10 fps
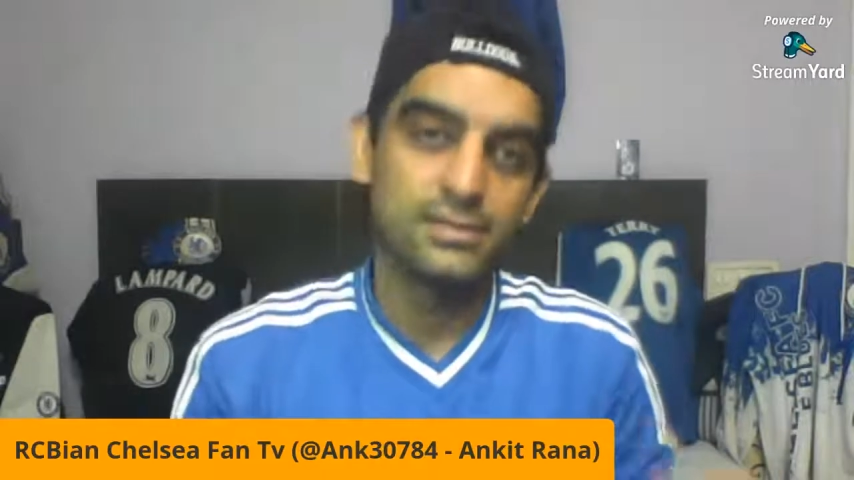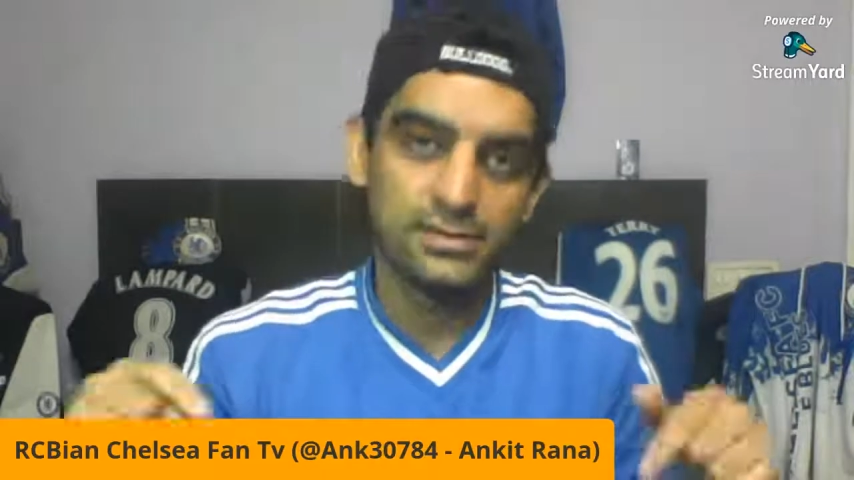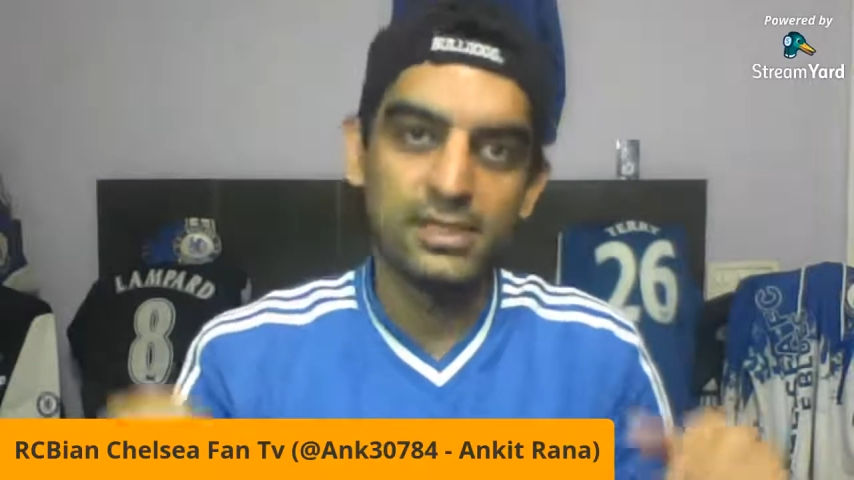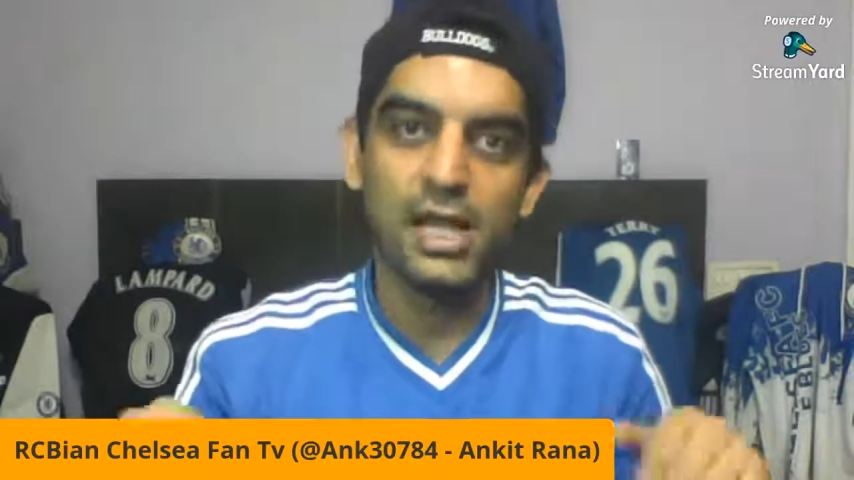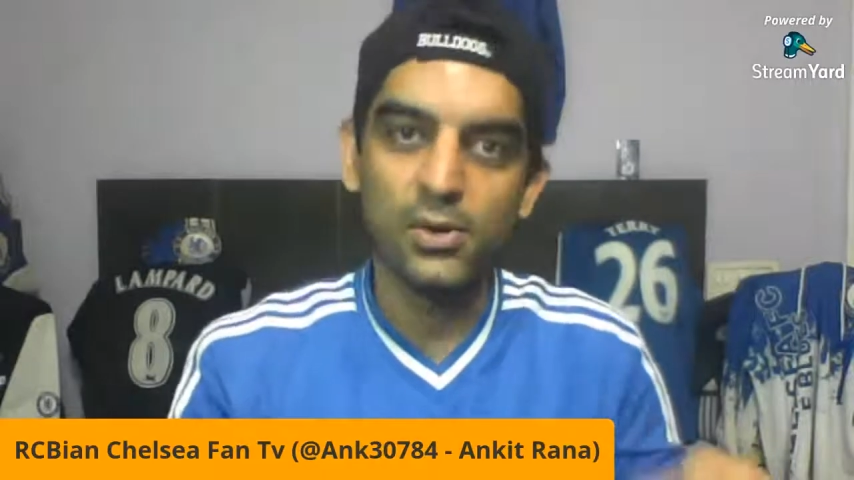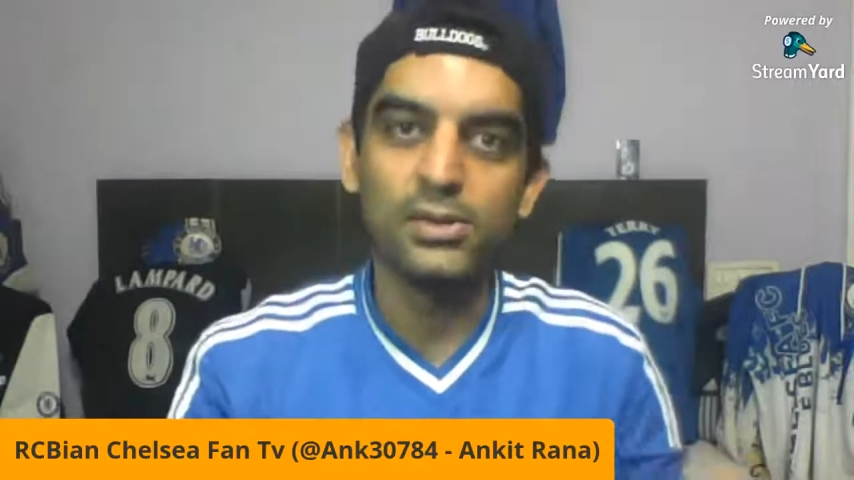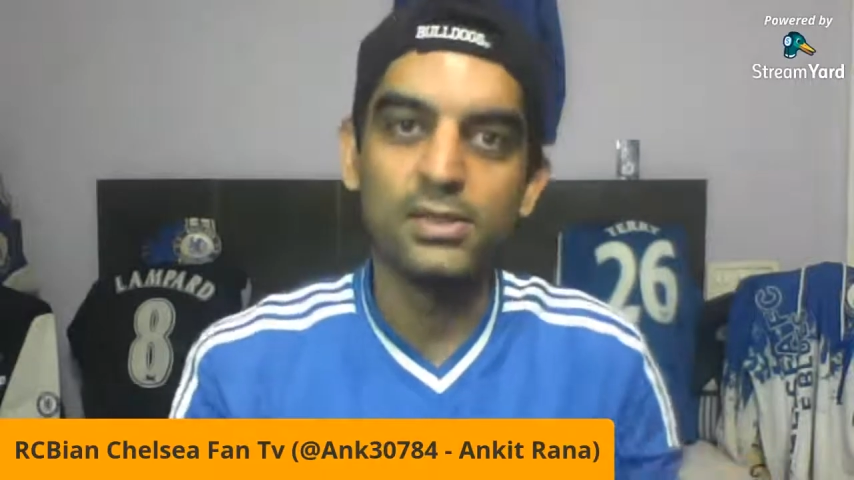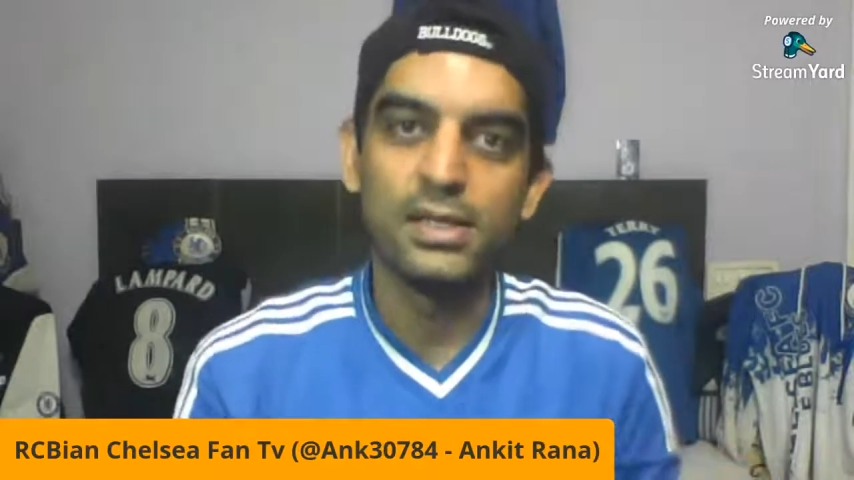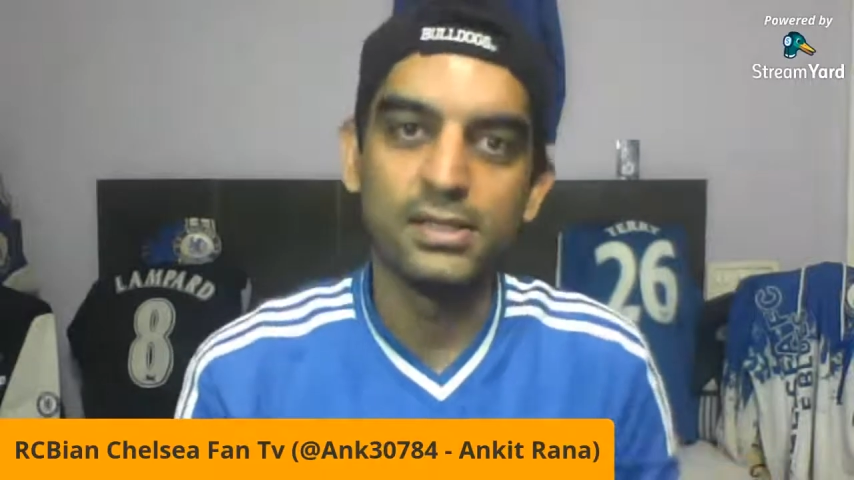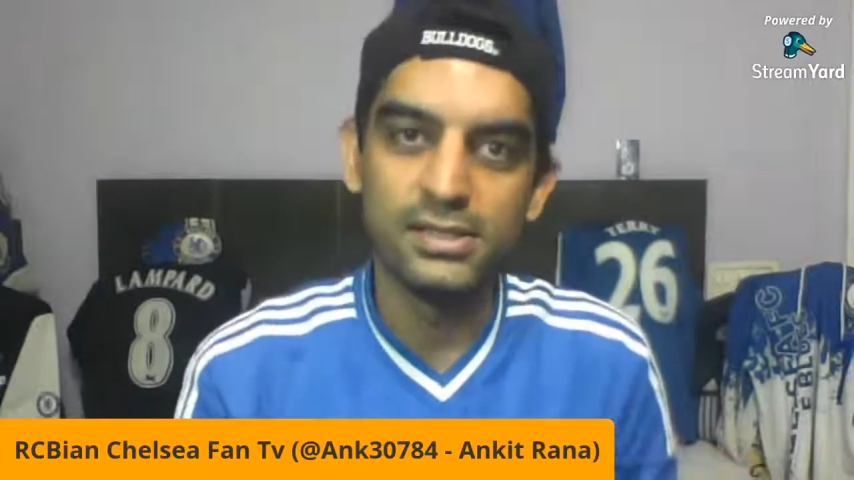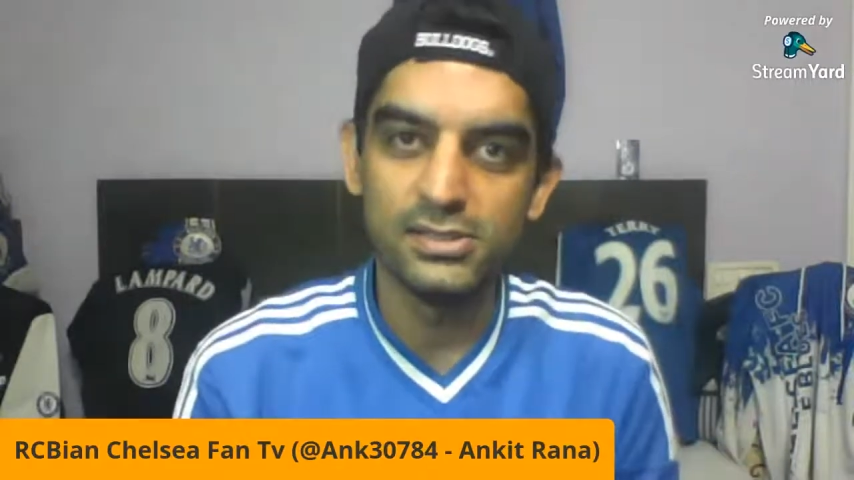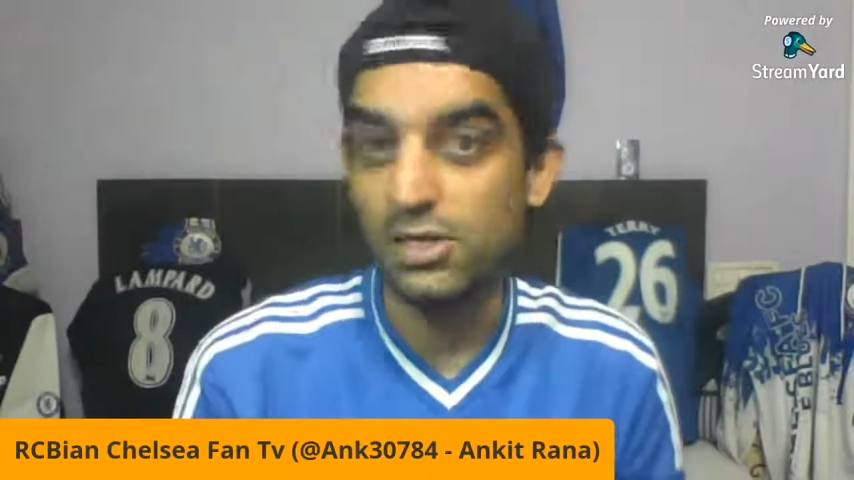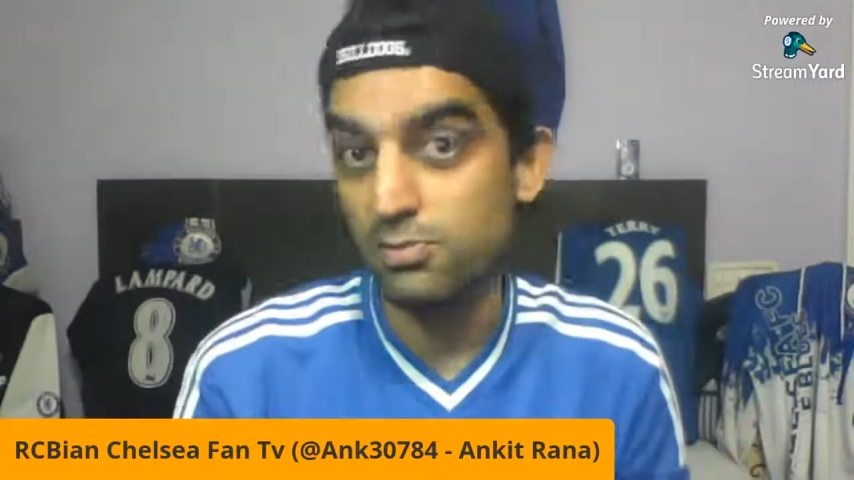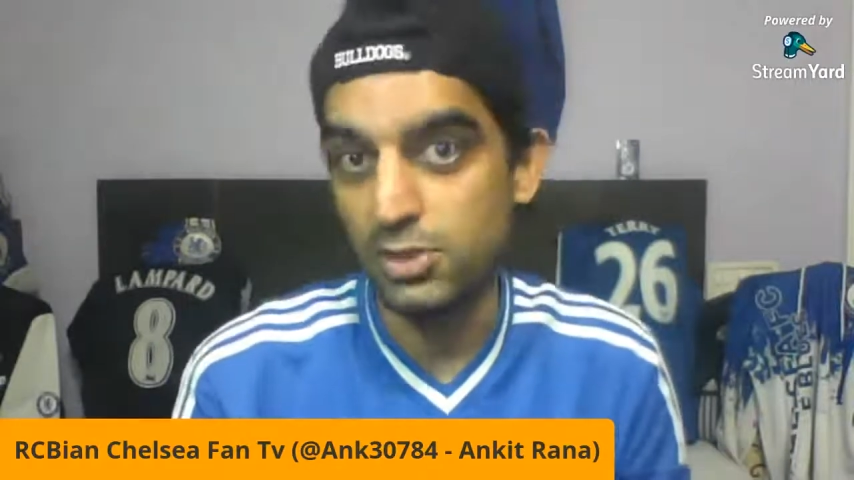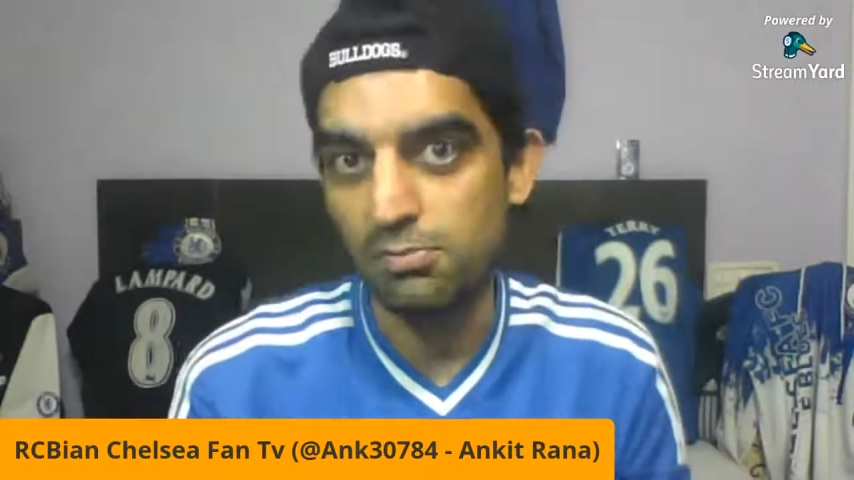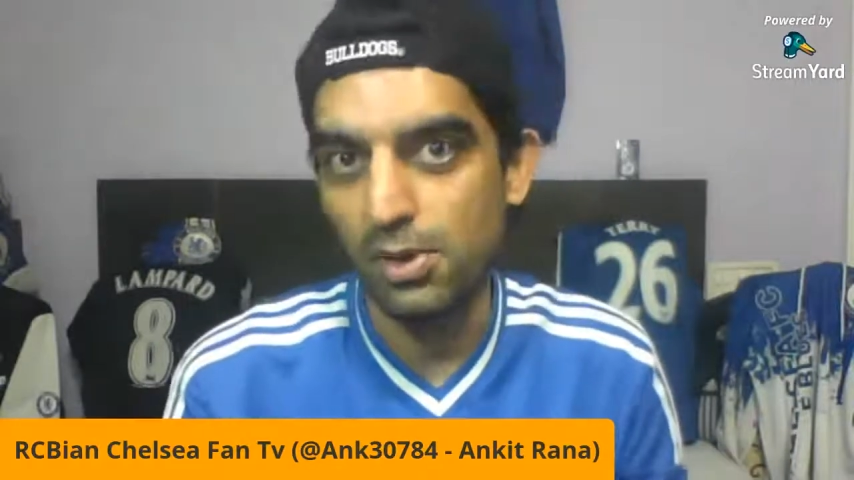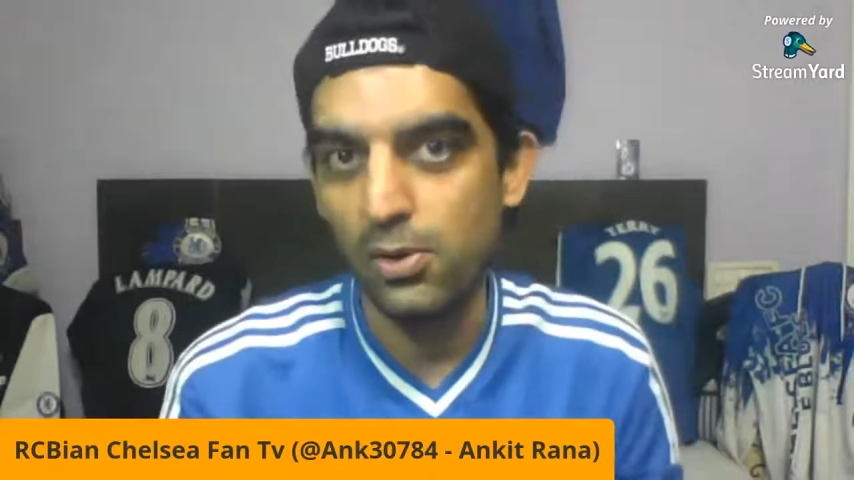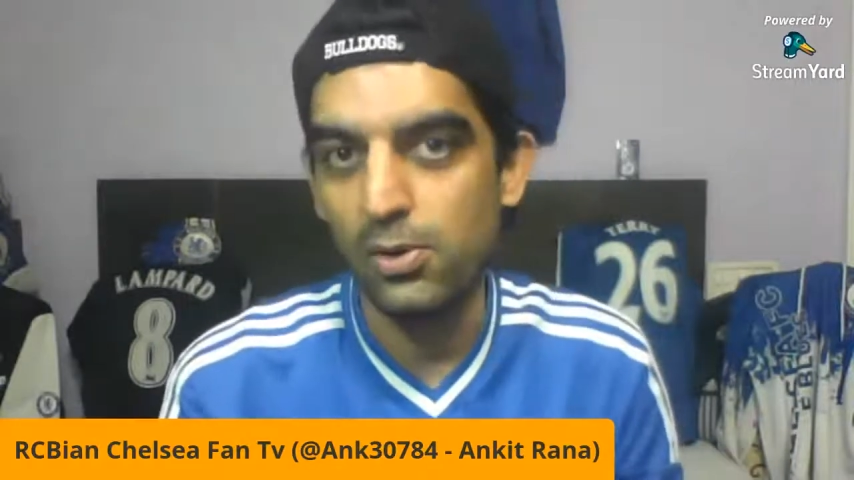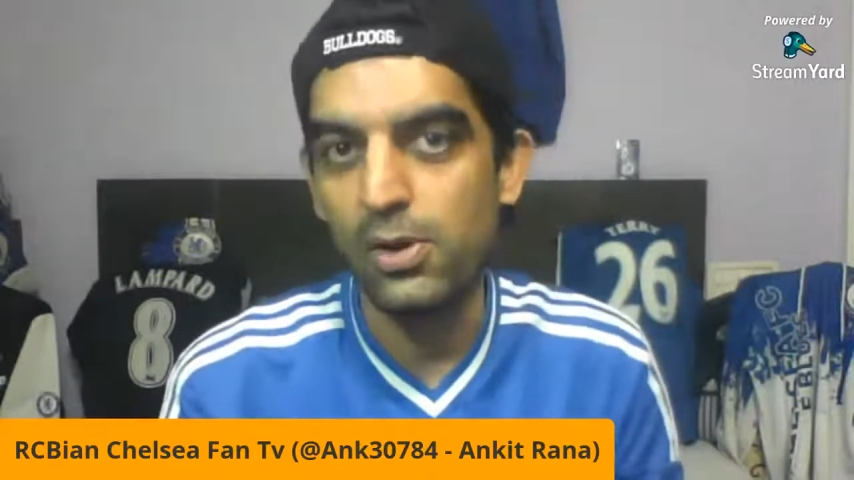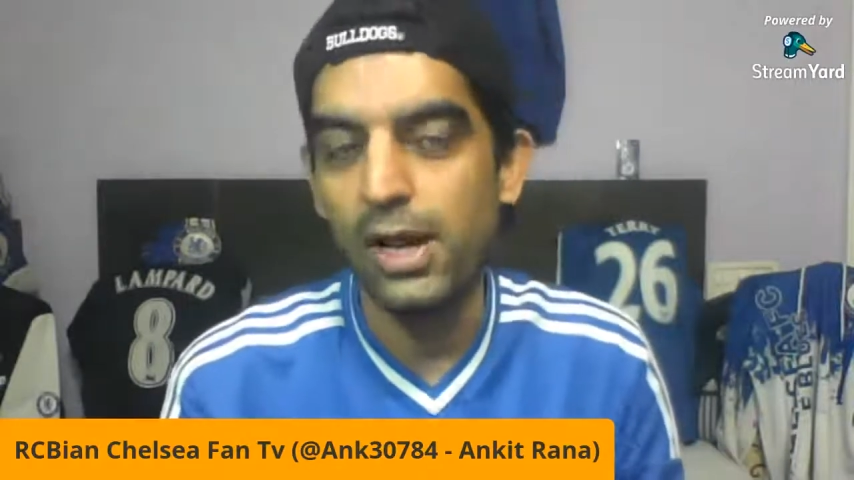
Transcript: Check out in the description below.